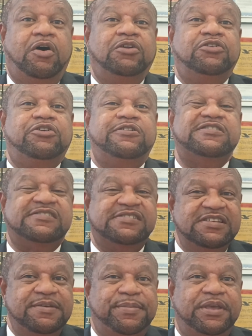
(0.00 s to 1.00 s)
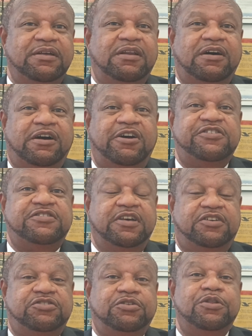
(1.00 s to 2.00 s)
under CPLR
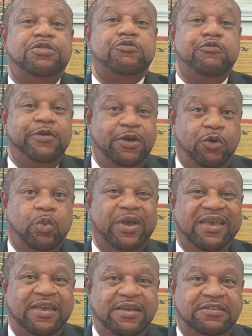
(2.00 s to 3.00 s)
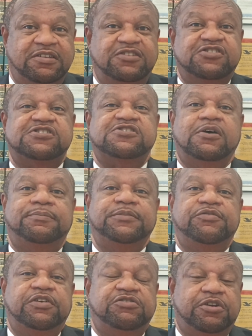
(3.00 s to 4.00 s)
Section 308,
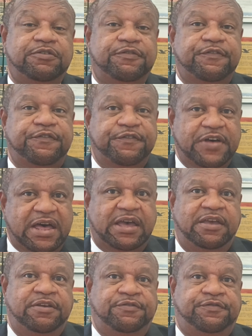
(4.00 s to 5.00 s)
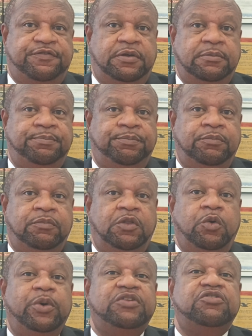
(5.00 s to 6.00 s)
Subdivision 5,
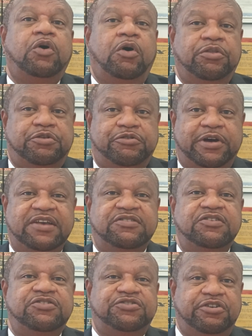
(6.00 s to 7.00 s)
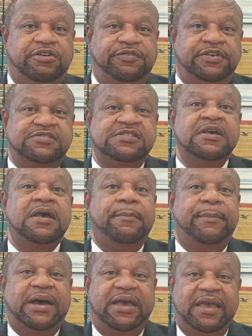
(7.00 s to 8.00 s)
which authorizes service
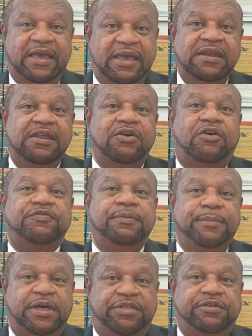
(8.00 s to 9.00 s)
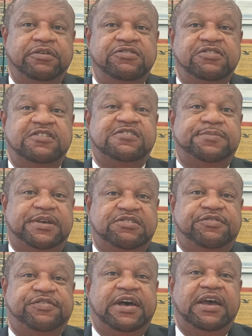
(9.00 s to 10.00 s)
by any of the methods
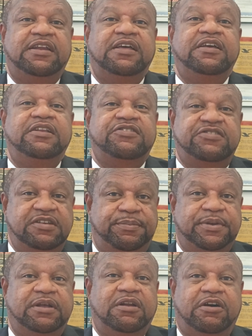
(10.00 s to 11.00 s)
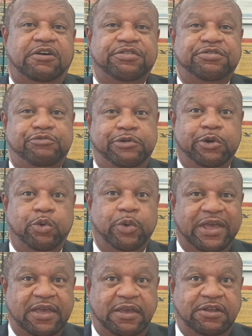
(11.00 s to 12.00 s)
specified in CPLR
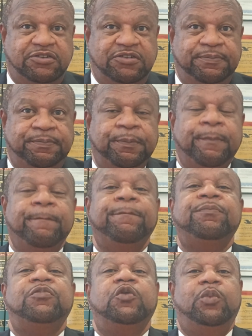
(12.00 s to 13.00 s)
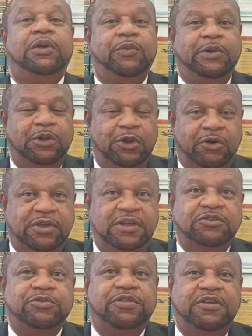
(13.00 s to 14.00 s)
308. We will look
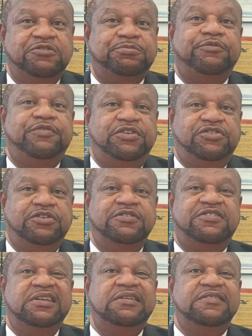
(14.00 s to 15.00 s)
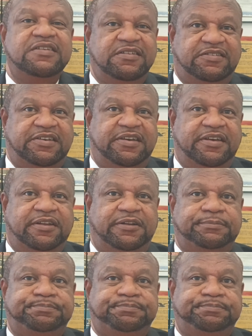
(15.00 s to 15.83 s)
into these provisions in detail.